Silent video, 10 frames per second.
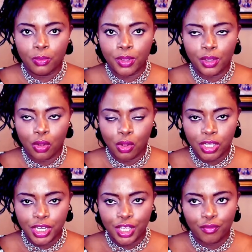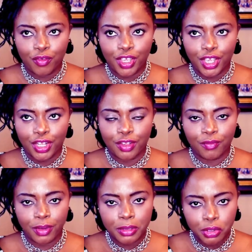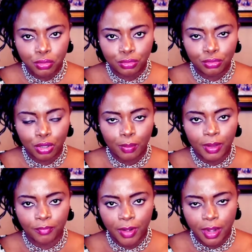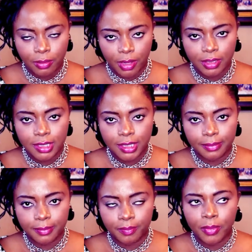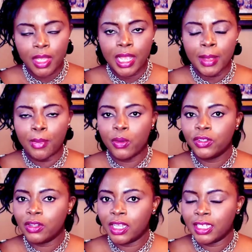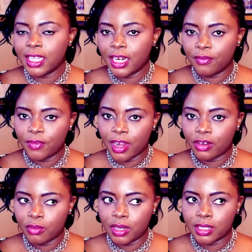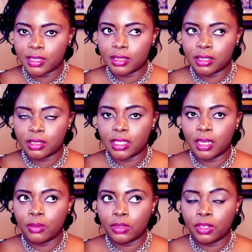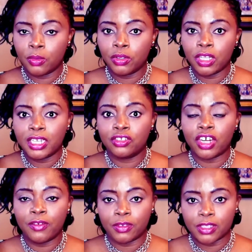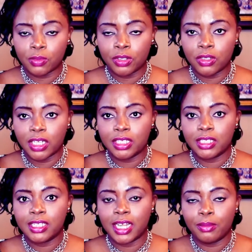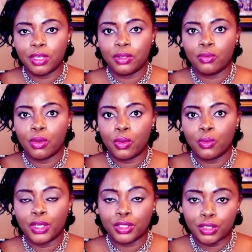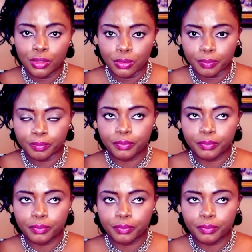we all live in a very screwed up environment, but we don't let that environment we don't let it drive us. We don't let it determine what we do.